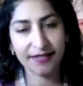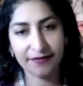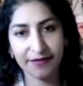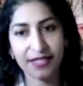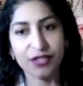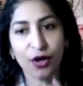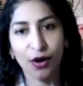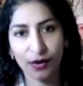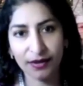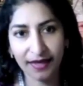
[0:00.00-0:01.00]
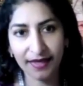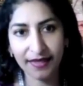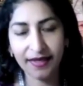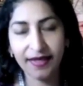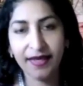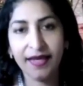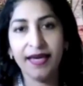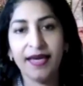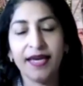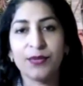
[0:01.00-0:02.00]
an event online.
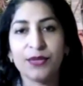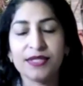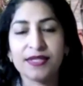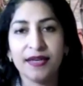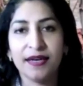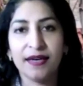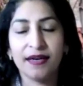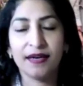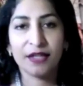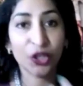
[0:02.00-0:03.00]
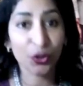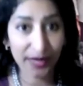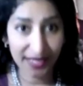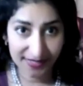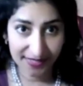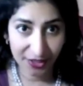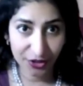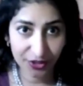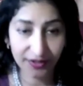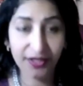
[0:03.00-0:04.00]
It was a Q&A
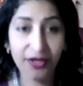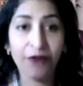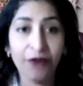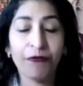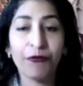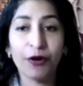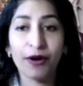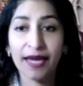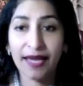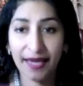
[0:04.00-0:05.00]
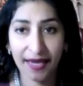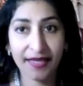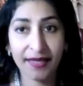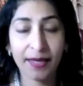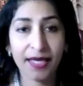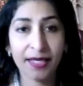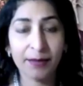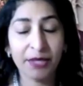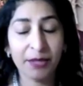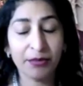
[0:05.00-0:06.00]
session for
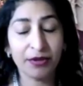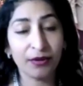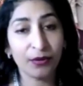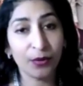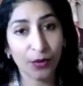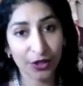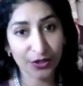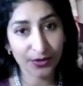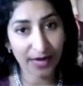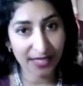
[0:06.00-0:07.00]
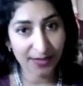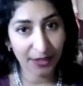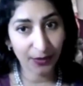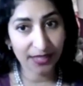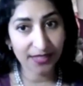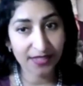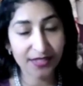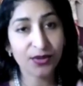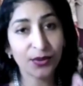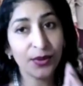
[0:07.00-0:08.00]
any people who wanted to ask me
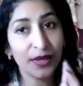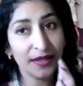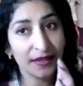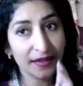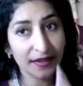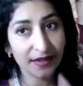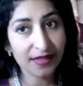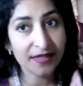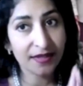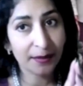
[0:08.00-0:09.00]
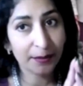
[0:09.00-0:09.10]
questions. So this